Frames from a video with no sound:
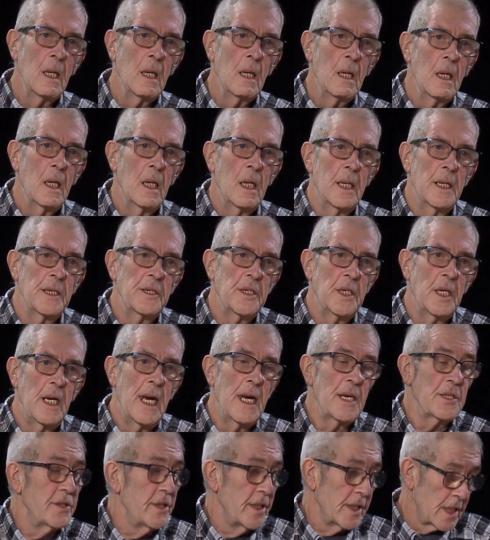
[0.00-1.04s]
And
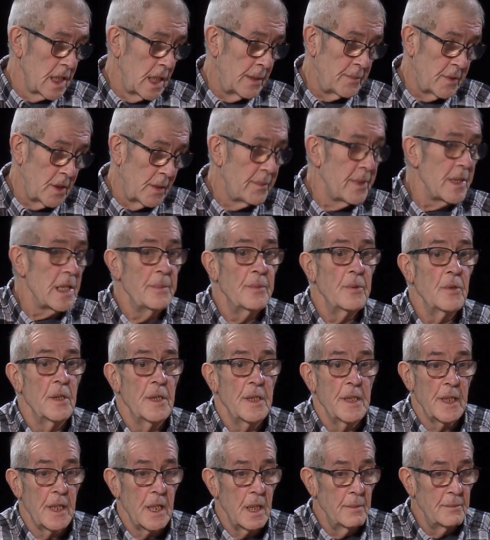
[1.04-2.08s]
actually a couple of people
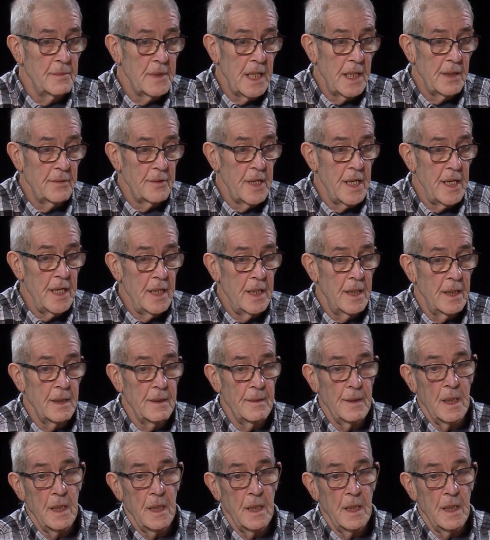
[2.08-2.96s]
that had come down here,